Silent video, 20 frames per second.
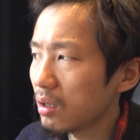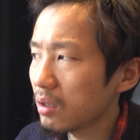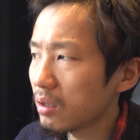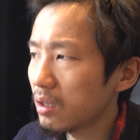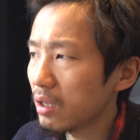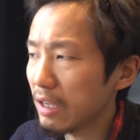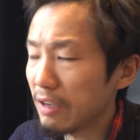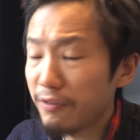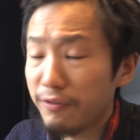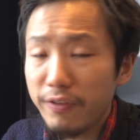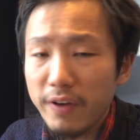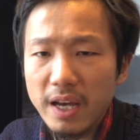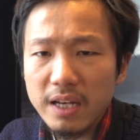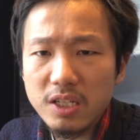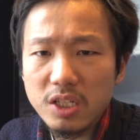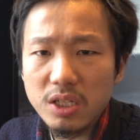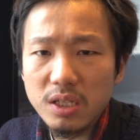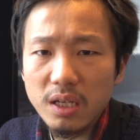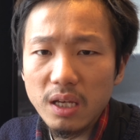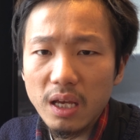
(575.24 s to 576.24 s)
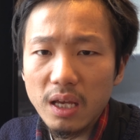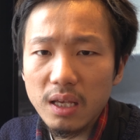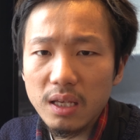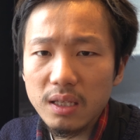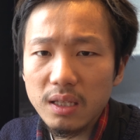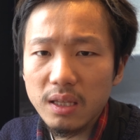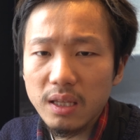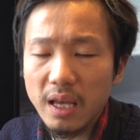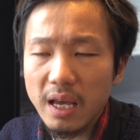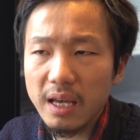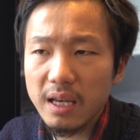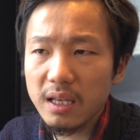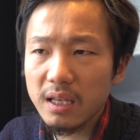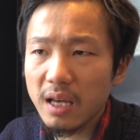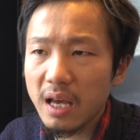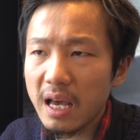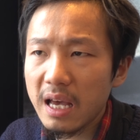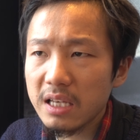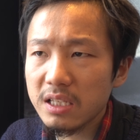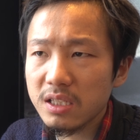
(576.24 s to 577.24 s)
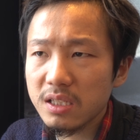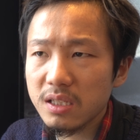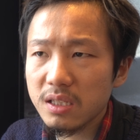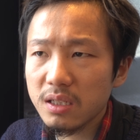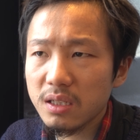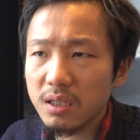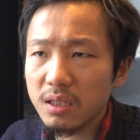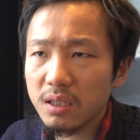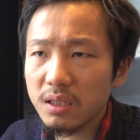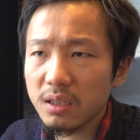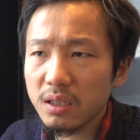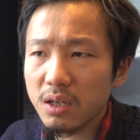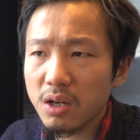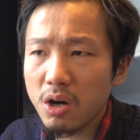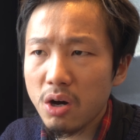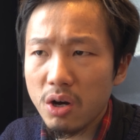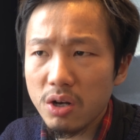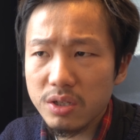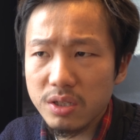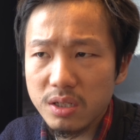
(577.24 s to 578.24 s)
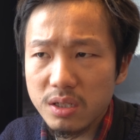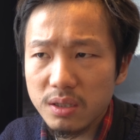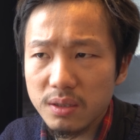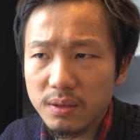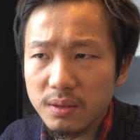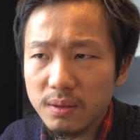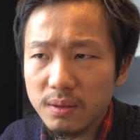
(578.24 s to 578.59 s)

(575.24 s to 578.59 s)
the effect that has caused